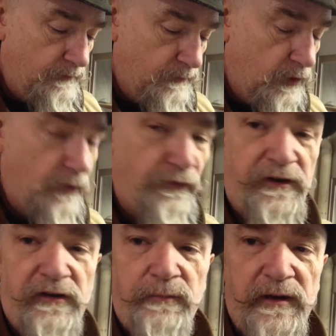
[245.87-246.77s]
all
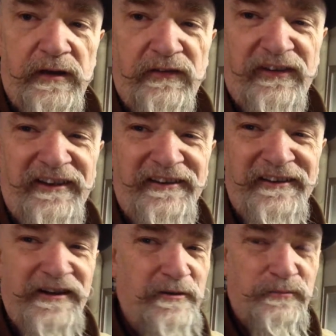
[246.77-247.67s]
things being said,
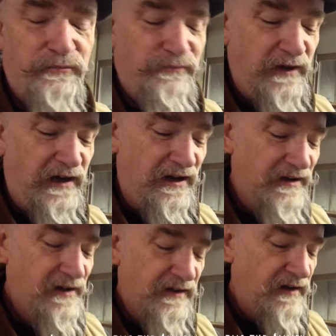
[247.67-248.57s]
they
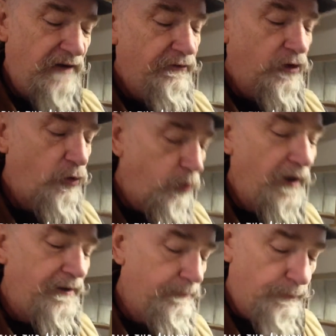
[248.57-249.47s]
never
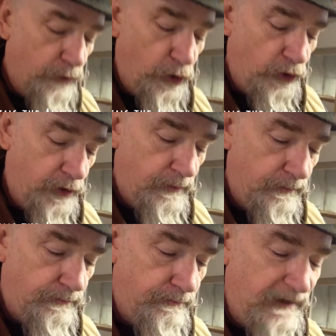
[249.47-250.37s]
quite burn
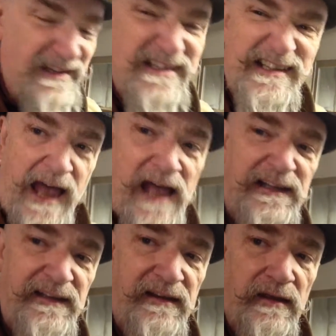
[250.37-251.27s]

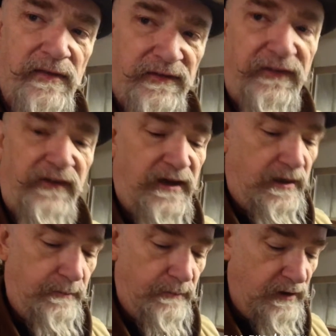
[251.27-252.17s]
exactly the
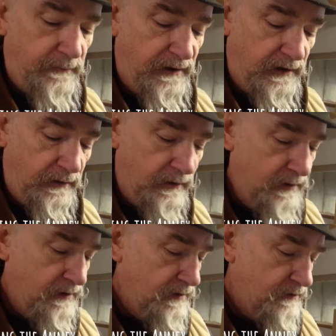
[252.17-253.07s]
same. I mean,
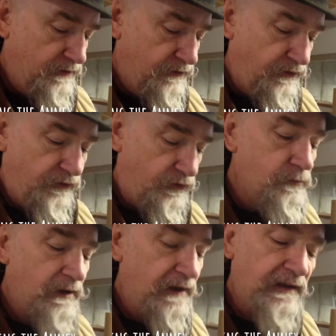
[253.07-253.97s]
there's just
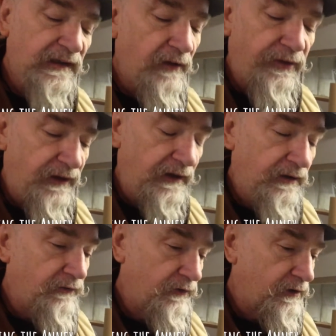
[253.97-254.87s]
too many little
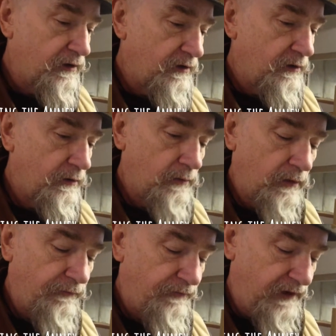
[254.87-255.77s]
things that can
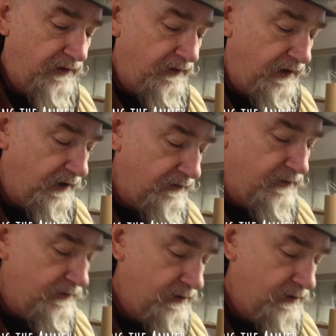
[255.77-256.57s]
affect that.